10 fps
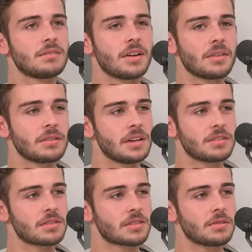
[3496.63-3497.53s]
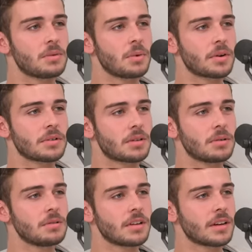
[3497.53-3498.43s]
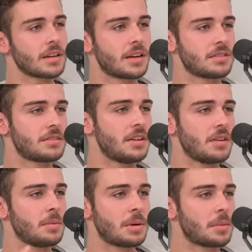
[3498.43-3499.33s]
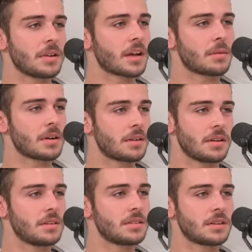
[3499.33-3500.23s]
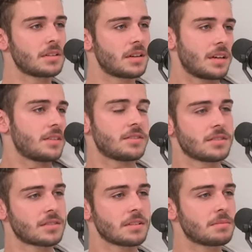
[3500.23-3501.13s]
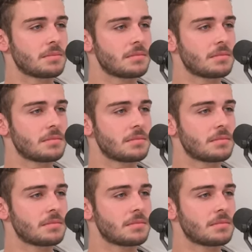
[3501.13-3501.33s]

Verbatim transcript: I literally just like not worried at all. Like I just know the people on the camera now. I know these guys. Yeah. Like it's just a.